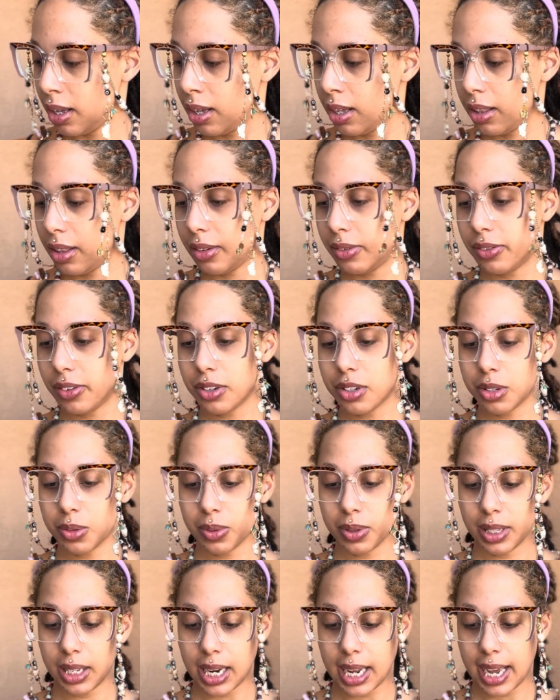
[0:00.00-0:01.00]
the first
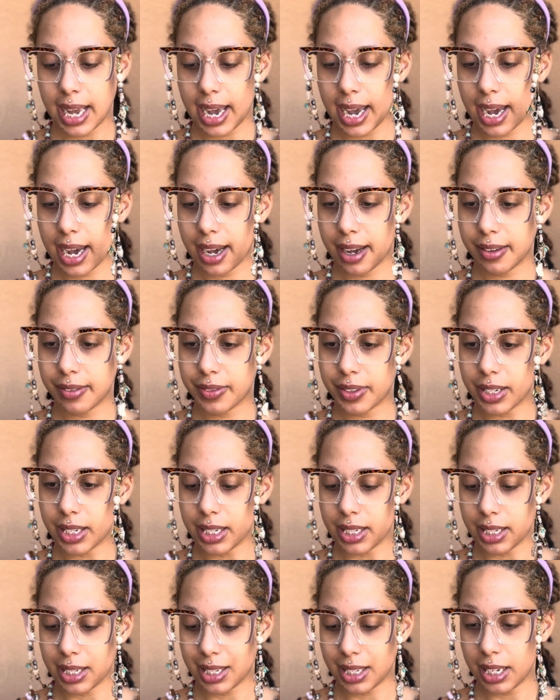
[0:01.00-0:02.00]
one that I have
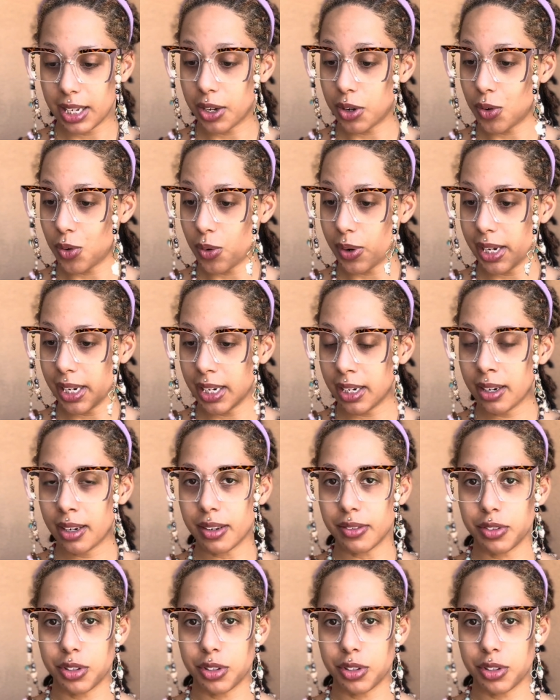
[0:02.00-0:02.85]
is the Queen of